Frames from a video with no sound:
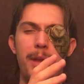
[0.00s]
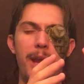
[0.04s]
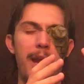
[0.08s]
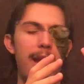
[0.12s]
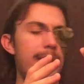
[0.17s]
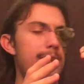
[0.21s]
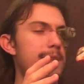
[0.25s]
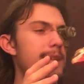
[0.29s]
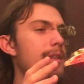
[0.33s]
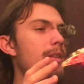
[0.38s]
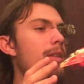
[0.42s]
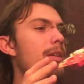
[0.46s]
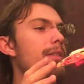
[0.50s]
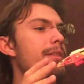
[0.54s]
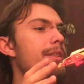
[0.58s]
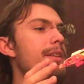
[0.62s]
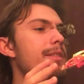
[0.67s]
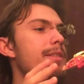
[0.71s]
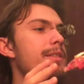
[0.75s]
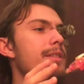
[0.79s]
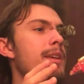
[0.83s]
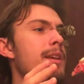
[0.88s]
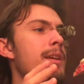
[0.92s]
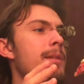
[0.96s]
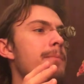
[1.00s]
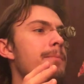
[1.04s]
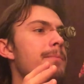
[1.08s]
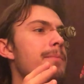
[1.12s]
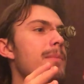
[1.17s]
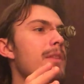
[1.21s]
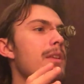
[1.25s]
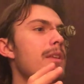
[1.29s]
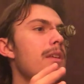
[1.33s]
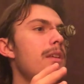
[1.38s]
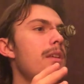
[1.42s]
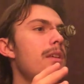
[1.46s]
painted on this thing.
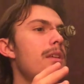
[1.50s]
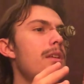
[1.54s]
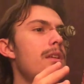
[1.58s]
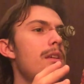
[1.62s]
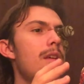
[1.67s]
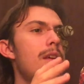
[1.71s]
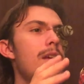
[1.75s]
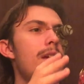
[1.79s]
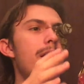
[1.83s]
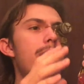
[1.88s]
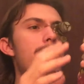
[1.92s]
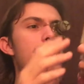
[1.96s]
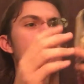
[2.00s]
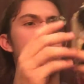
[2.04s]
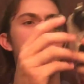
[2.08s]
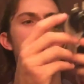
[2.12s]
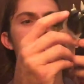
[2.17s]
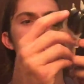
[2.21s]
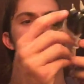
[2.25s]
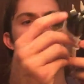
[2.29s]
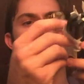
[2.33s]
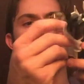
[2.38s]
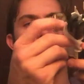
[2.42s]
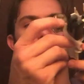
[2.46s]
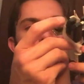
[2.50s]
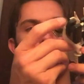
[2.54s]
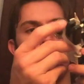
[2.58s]
I mean, the